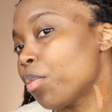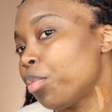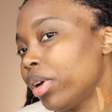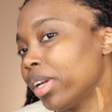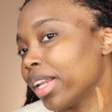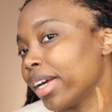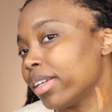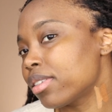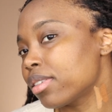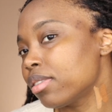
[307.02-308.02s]
Pretty
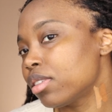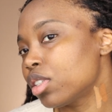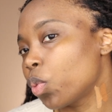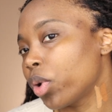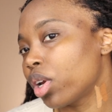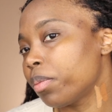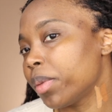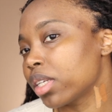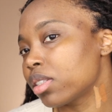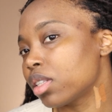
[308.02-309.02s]
light. So we're gonna
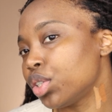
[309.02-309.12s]
mix the